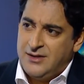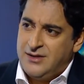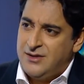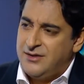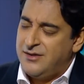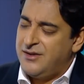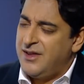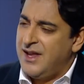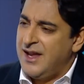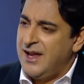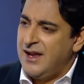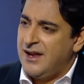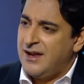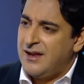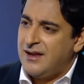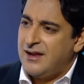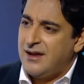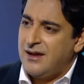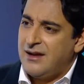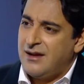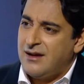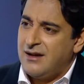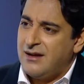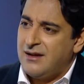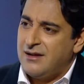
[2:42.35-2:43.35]
do you
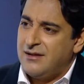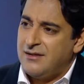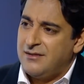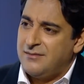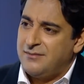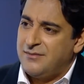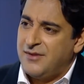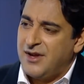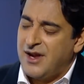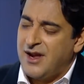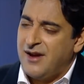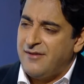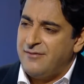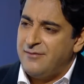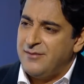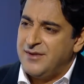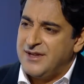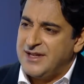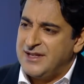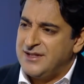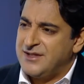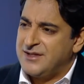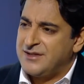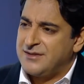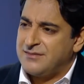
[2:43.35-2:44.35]
think uh, the
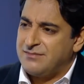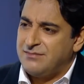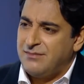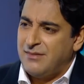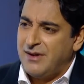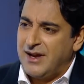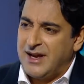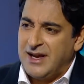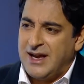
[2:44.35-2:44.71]
government is